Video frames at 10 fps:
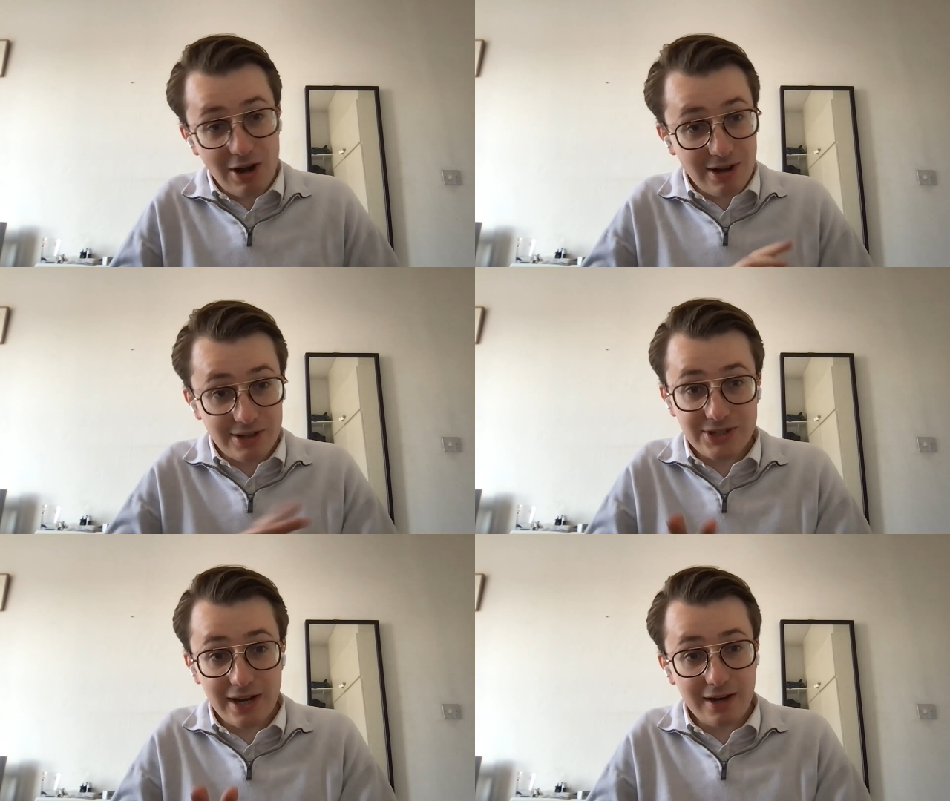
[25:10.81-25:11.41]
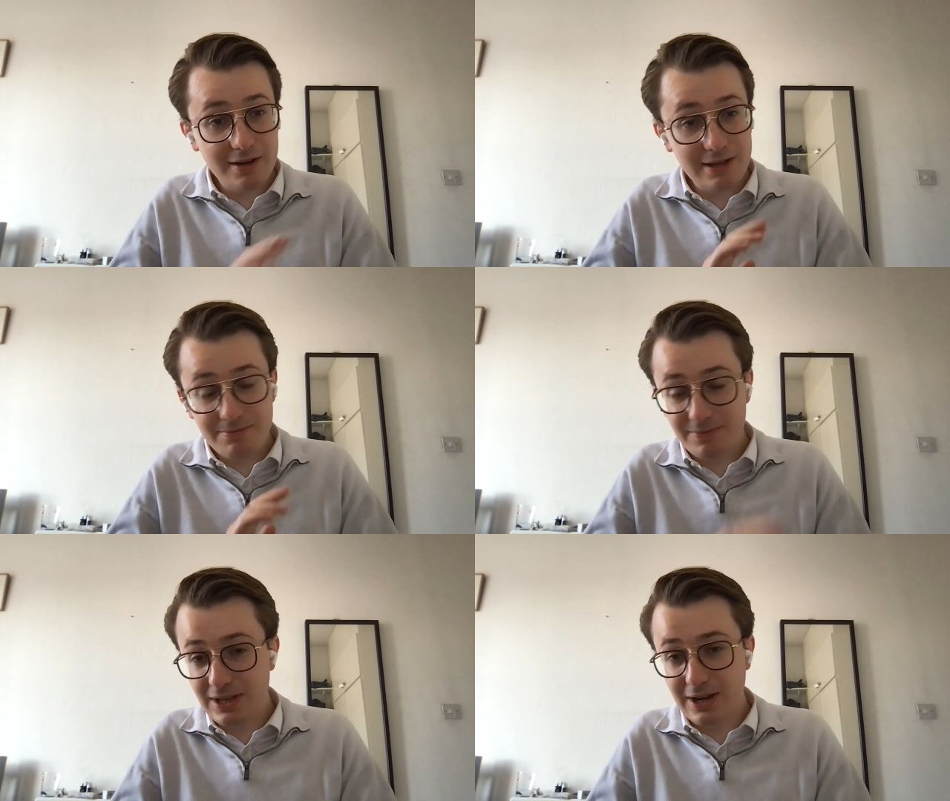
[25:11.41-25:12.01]
Very nice
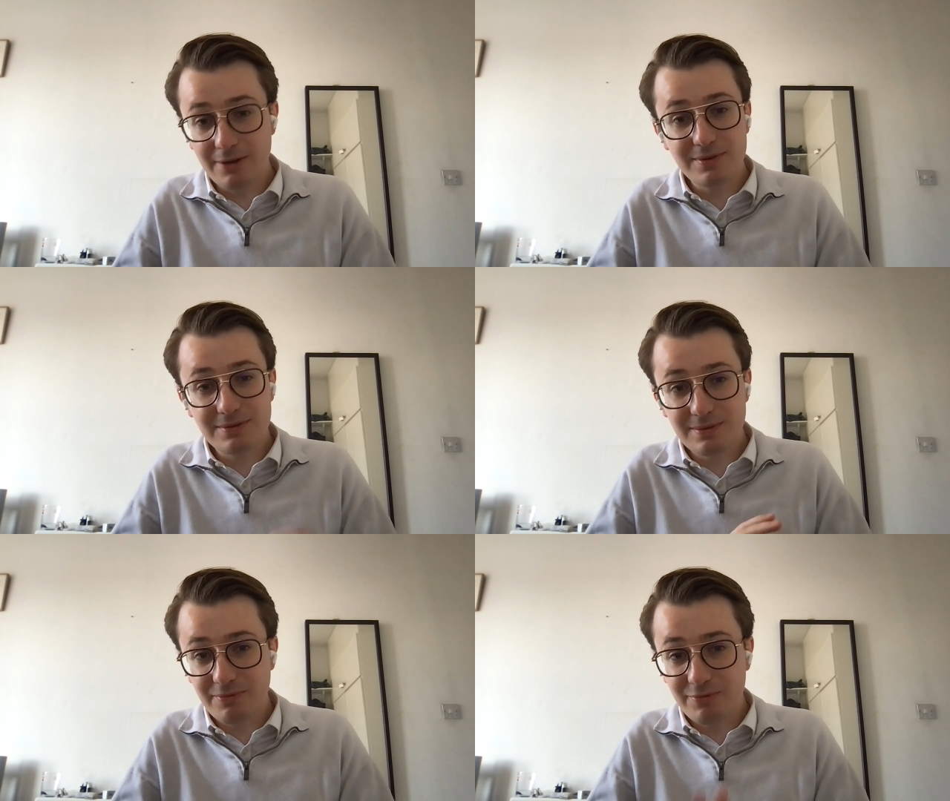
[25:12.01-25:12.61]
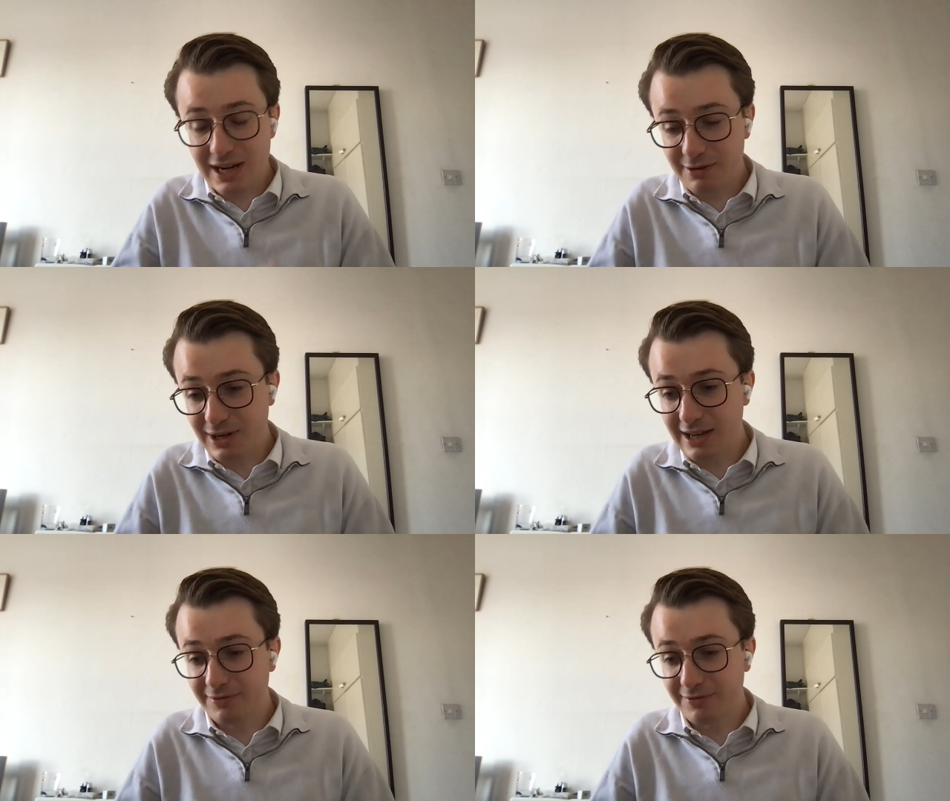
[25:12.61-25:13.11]
guy, he's really,